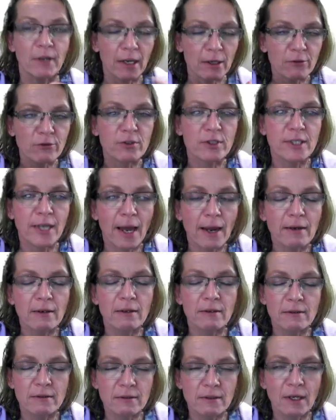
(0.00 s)
the kind
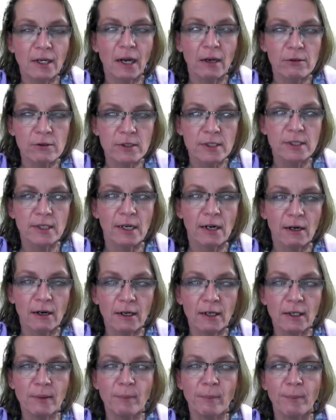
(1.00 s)
of standard
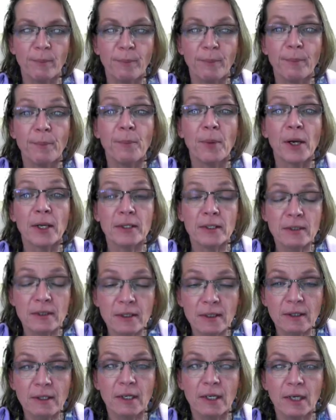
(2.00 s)
clouds there are,
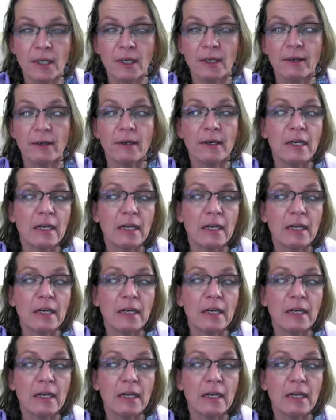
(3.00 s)
but